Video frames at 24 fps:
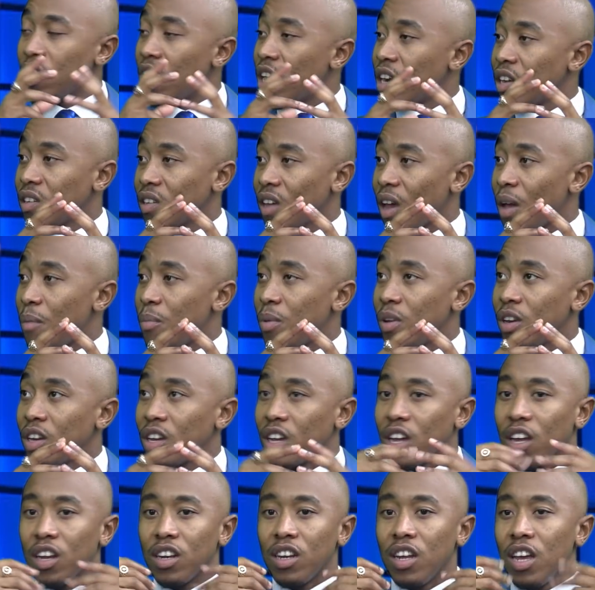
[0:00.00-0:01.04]
that is happening,
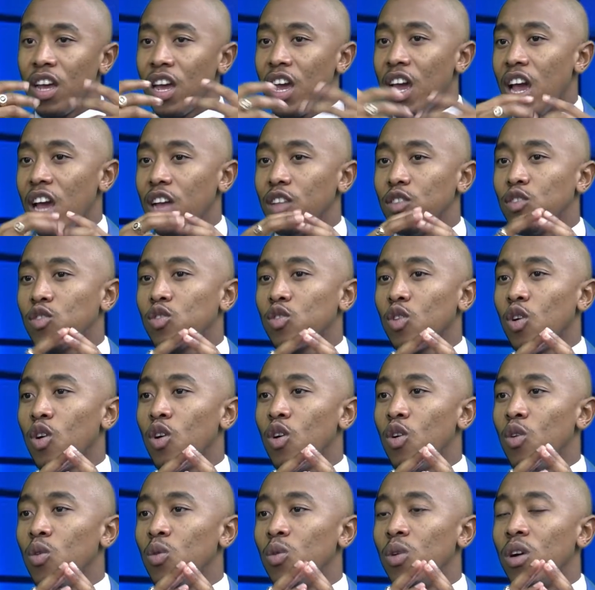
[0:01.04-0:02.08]
and it's
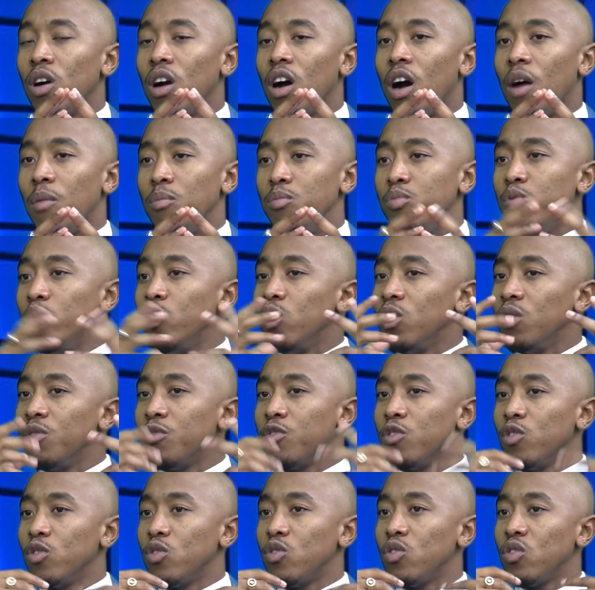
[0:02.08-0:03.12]
so
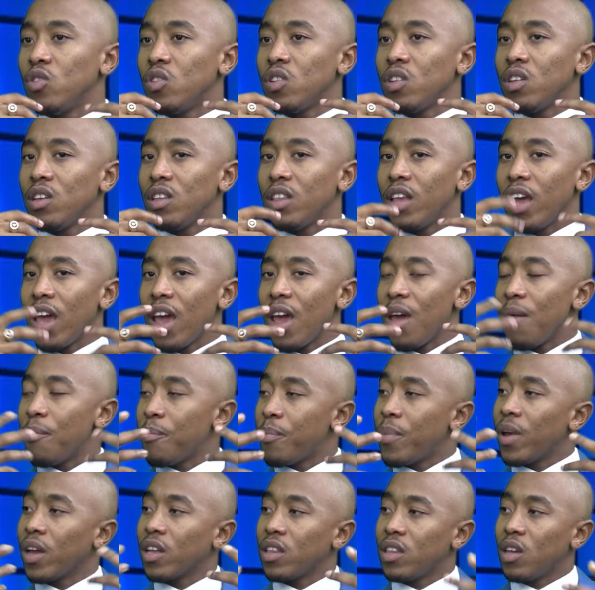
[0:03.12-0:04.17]
beautiful to see the
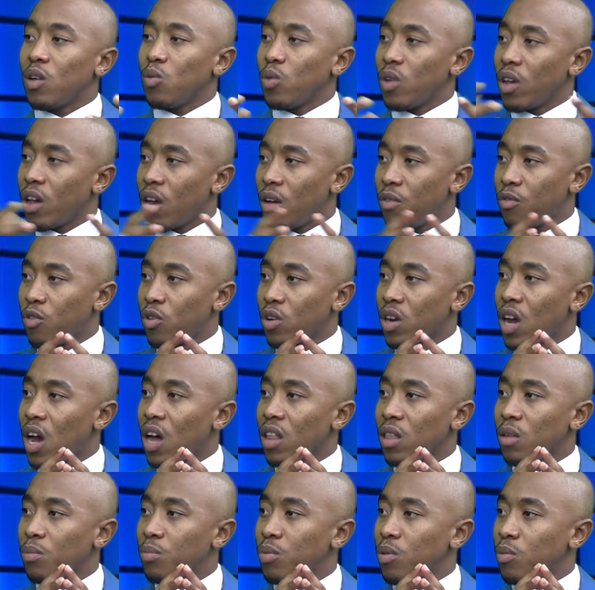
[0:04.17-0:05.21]
impact that we have on
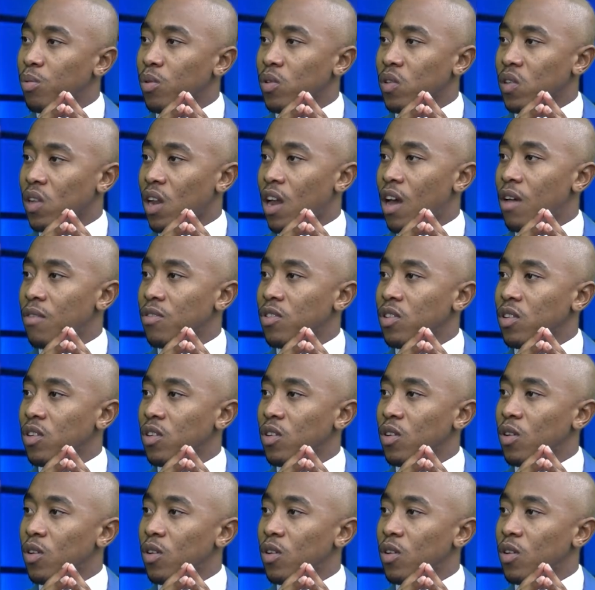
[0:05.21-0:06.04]
other people's lives.